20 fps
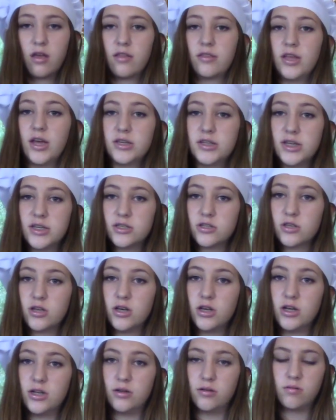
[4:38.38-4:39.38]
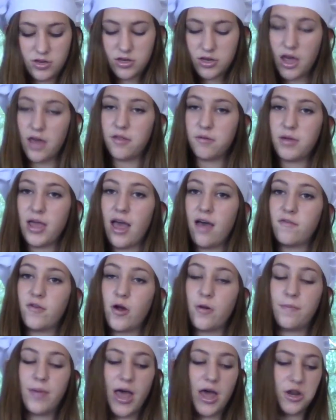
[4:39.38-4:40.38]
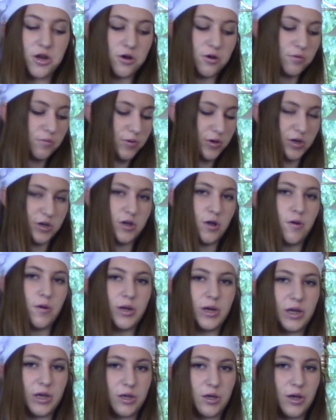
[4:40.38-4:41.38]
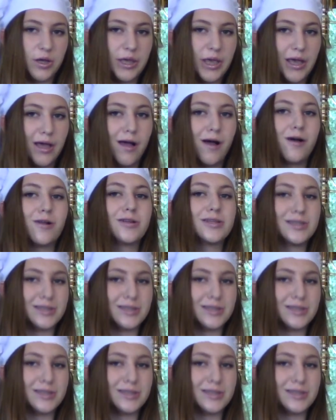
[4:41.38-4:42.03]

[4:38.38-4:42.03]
That tastes good. Now that we have our batter, we're going to cook it on a